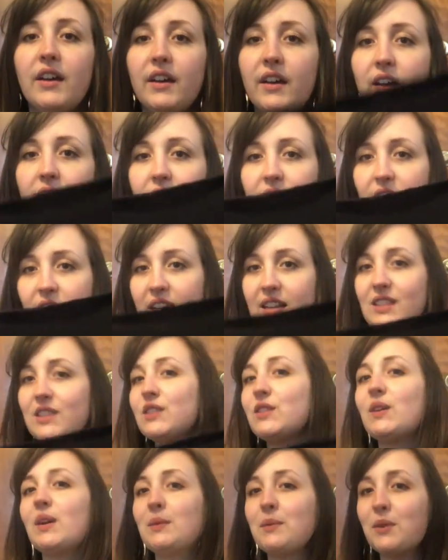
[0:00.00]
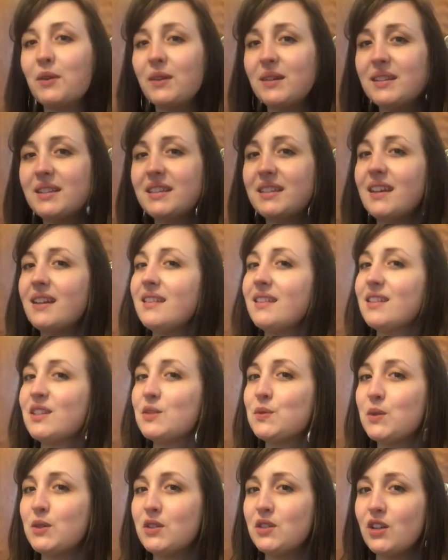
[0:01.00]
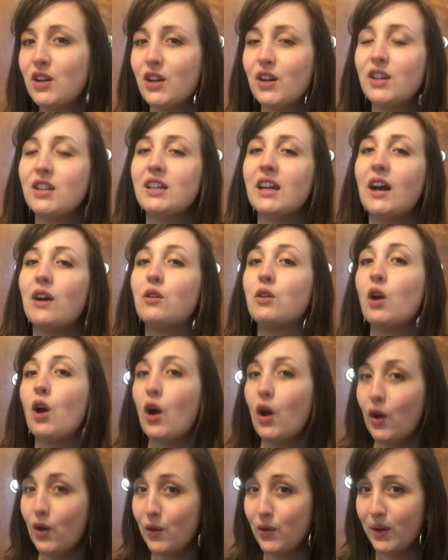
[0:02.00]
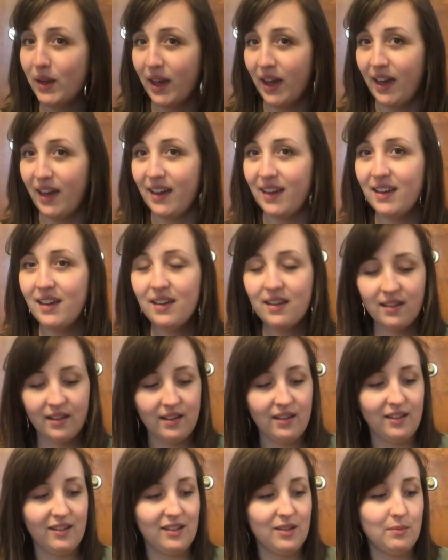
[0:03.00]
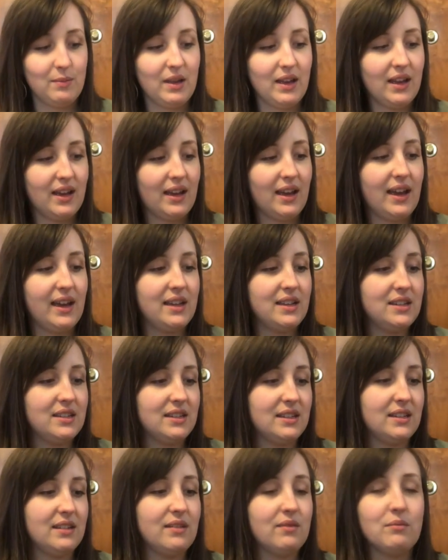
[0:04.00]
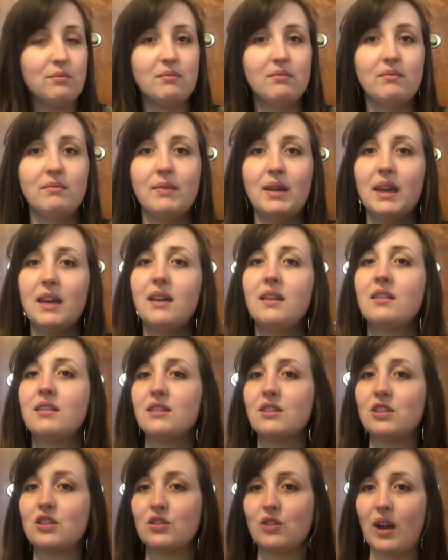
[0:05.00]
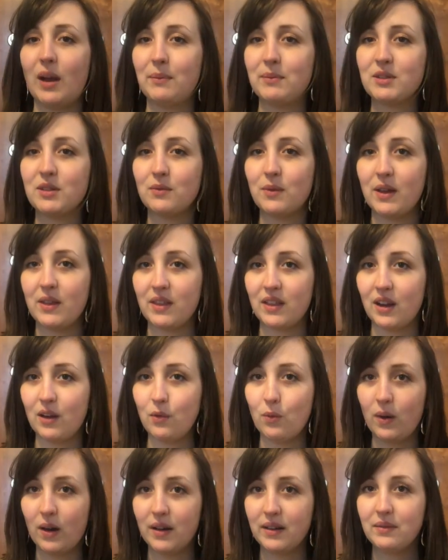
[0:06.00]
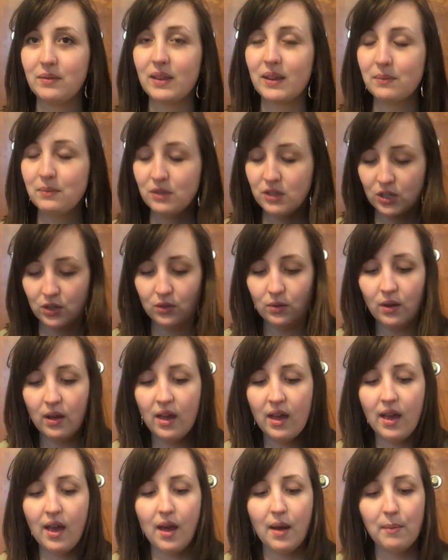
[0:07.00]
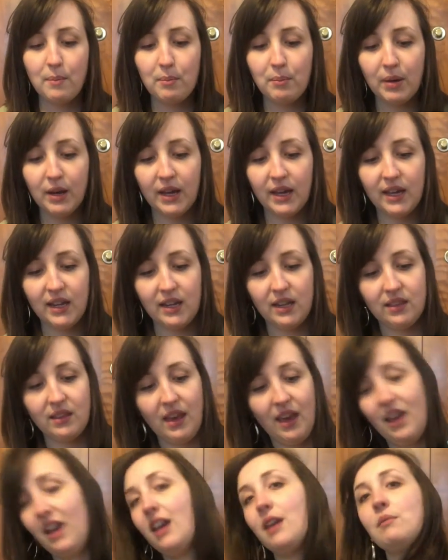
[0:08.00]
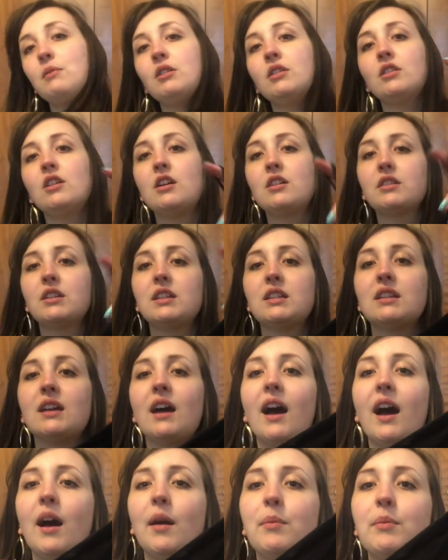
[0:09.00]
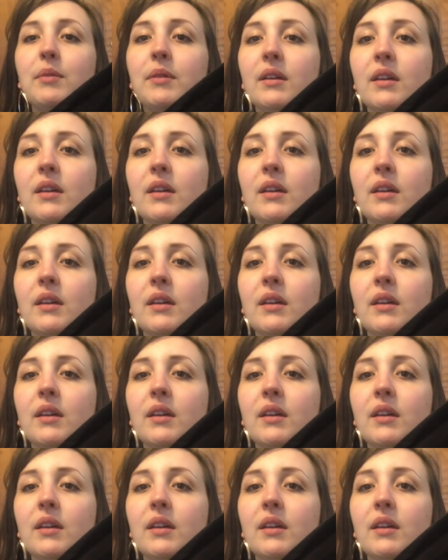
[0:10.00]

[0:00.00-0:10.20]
Alright, so I'm going to say this one turned out okay. I did make the straps the way that I wanted them to, but the hem along the top